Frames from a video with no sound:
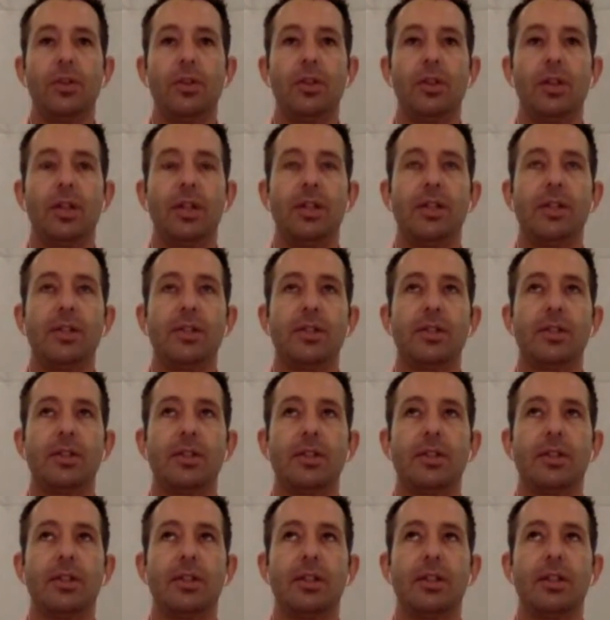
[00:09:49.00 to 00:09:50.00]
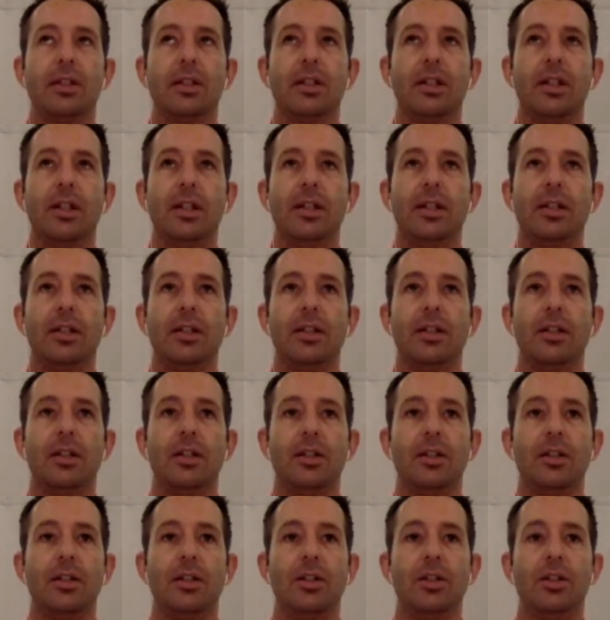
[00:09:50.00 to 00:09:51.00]
it's like
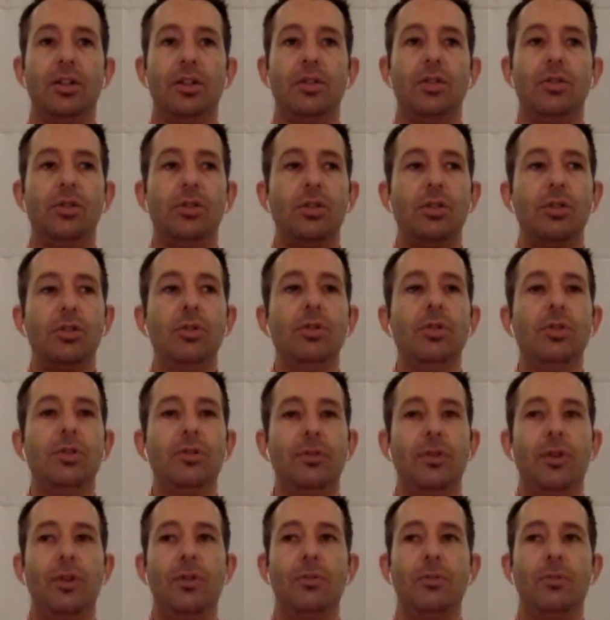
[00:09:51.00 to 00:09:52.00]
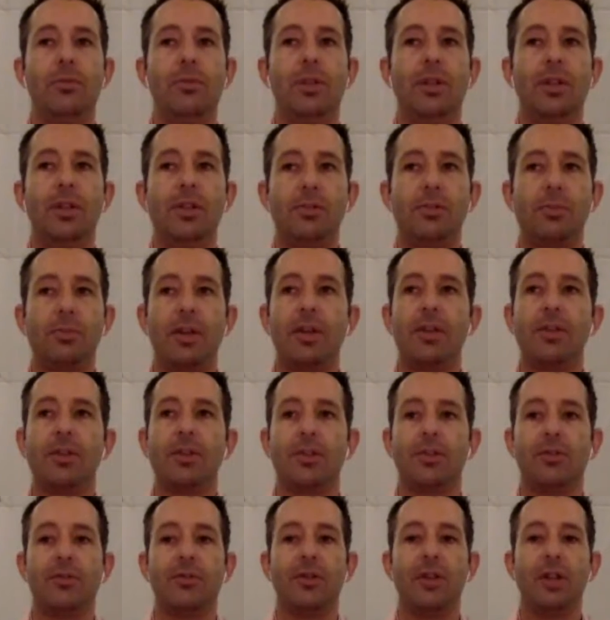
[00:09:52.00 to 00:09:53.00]
you choose from a
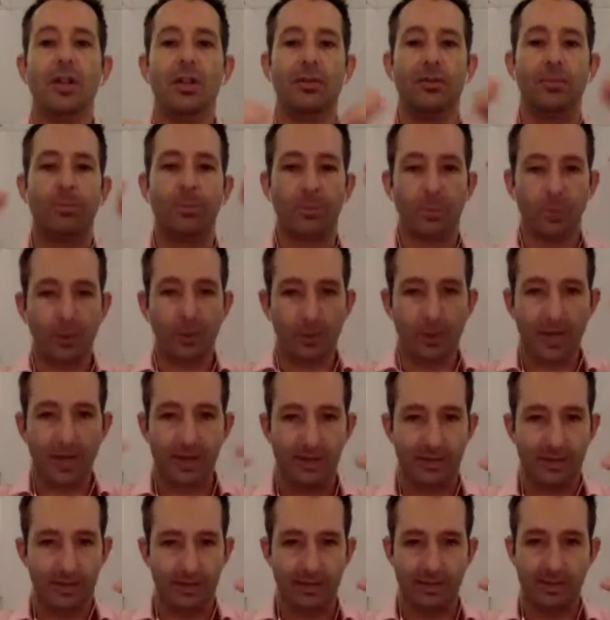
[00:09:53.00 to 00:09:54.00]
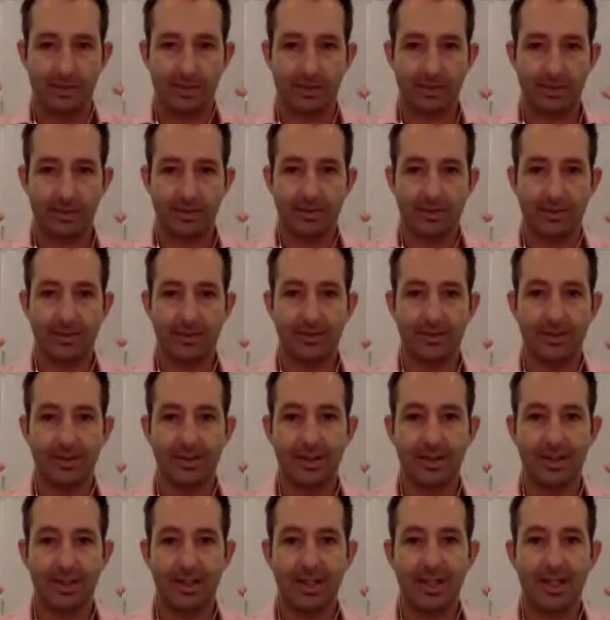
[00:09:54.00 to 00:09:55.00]
space of presence
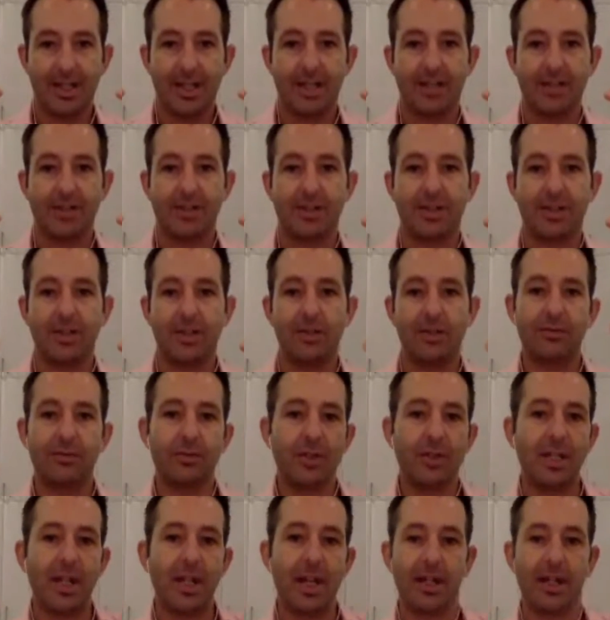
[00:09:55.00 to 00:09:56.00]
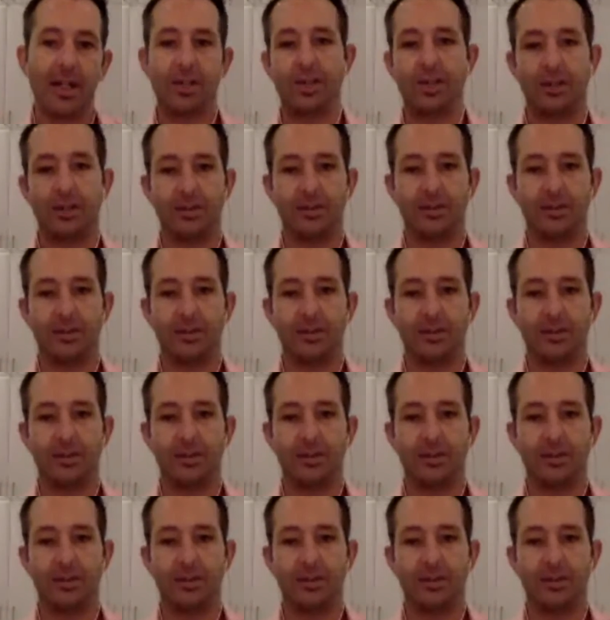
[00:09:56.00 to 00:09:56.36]
instead of reaction.